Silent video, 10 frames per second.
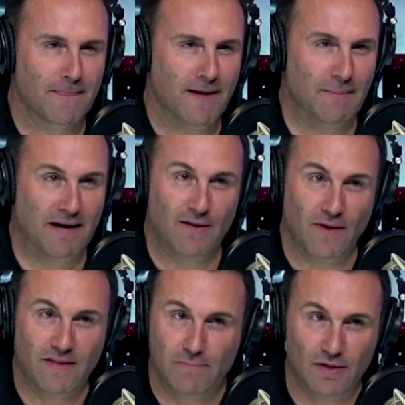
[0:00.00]
to and by the
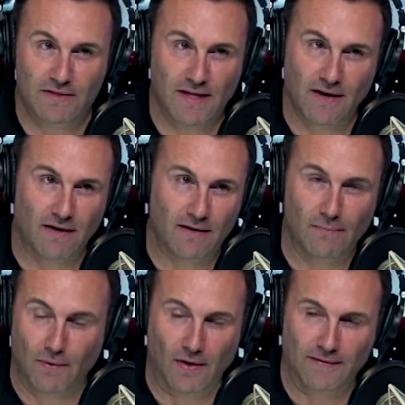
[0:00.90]
good, way, the books there
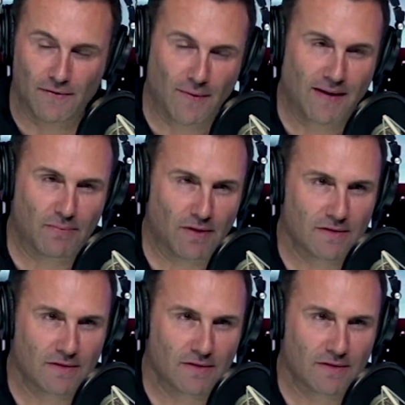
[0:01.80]
aren't even the right